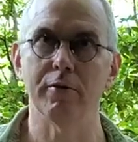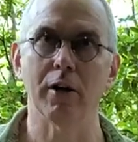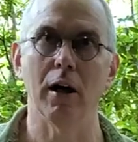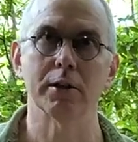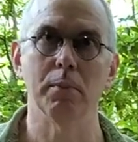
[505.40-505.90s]
of
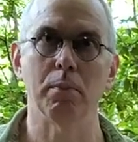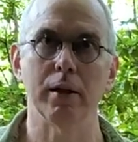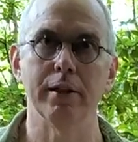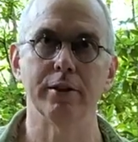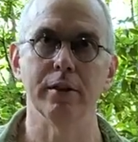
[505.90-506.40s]

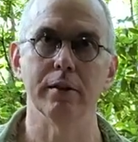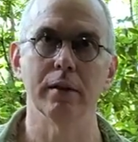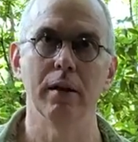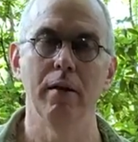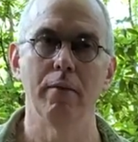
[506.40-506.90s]
contemplation
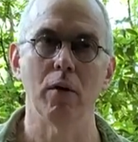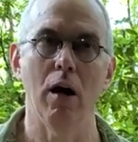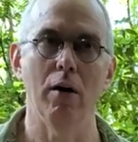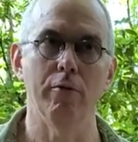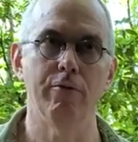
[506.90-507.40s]

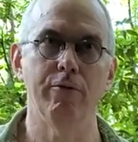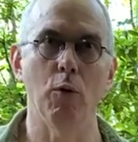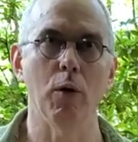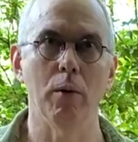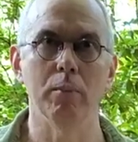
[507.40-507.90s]
of
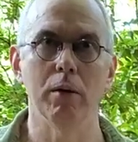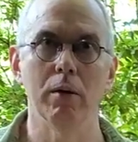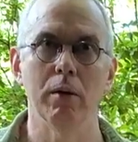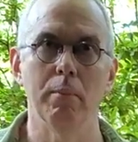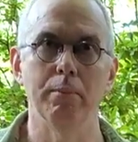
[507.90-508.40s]
form
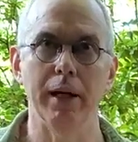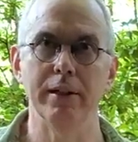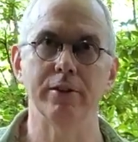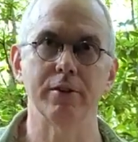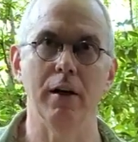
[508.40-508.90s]

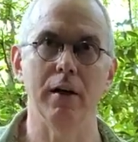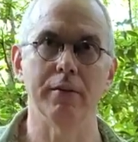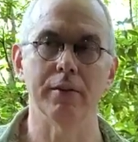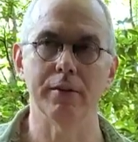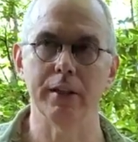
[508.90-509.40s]
based
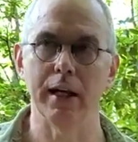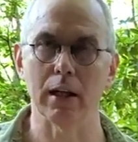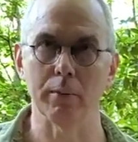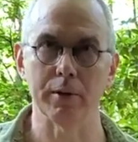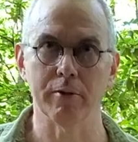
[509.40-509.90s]
on the
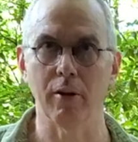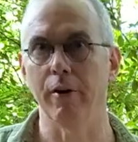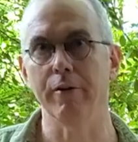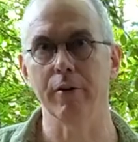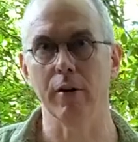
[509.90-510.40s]
element of
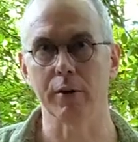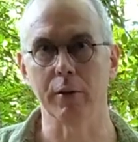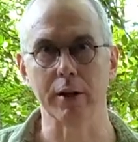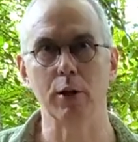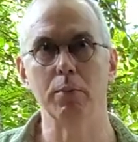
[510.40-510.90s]
earth, although
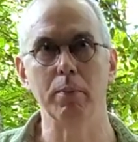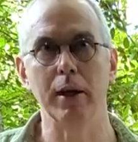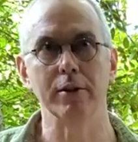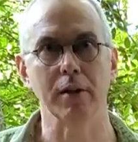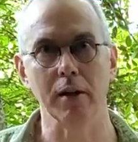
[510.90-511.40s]
it could be
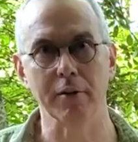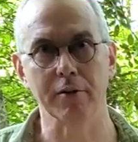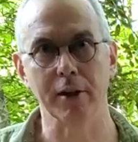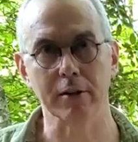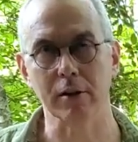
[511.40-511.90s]
based on other
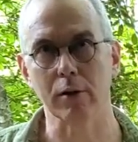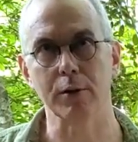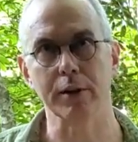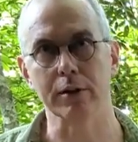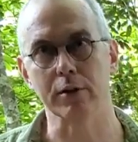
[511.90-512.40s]
things,
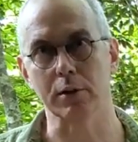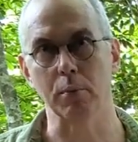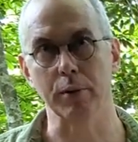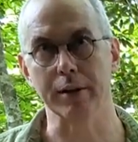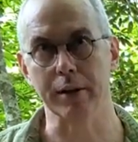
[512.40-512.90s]
including just the
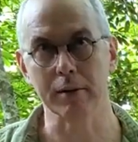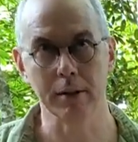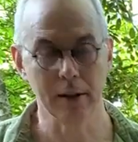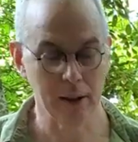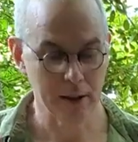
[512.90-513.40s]
breathing.
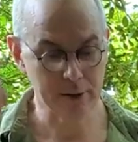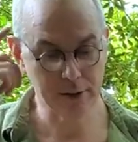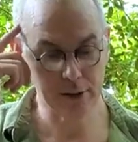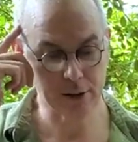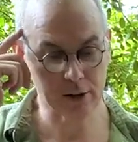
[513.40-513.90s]
It's
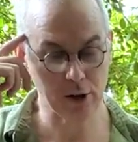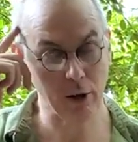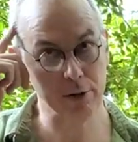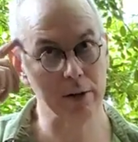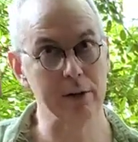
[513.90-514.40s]
just
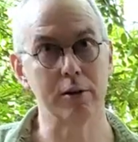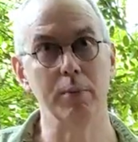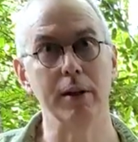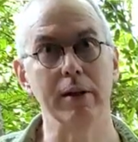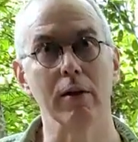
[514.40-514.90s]
chosen to
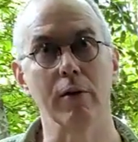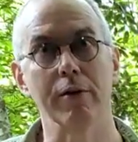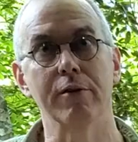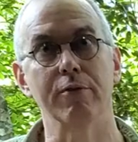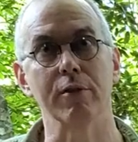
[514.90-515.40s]
be
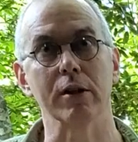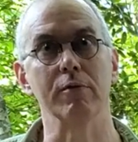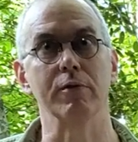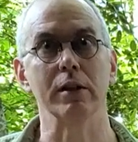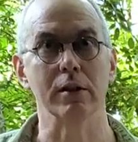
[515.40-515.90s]
earth for
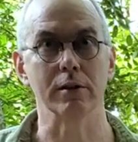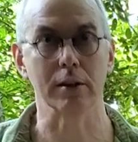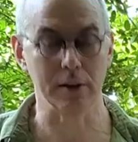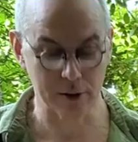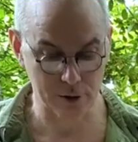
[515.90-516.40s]
convenience
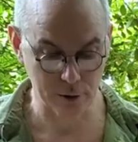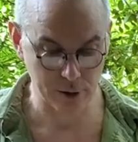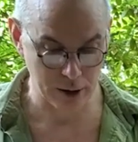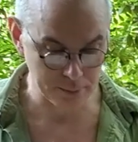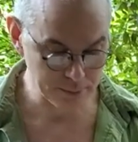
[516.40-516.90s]
in the
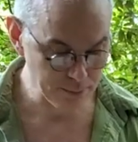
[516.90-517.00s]
sutta.